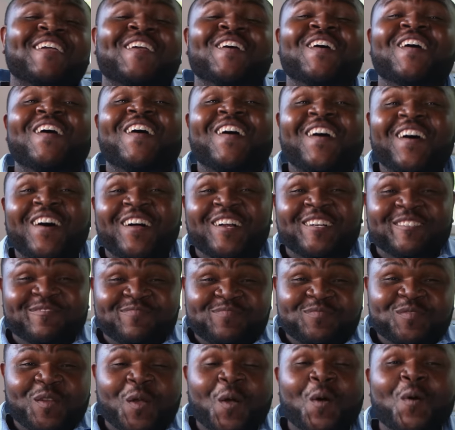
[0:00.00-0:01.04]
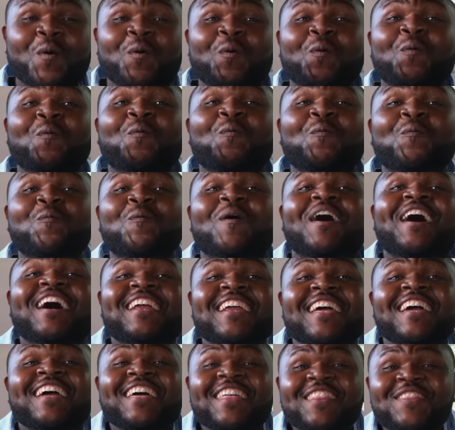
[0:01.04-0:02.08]
Y'all,
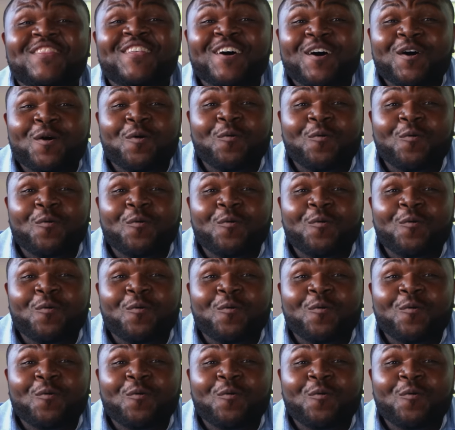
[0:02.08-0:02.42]
what in the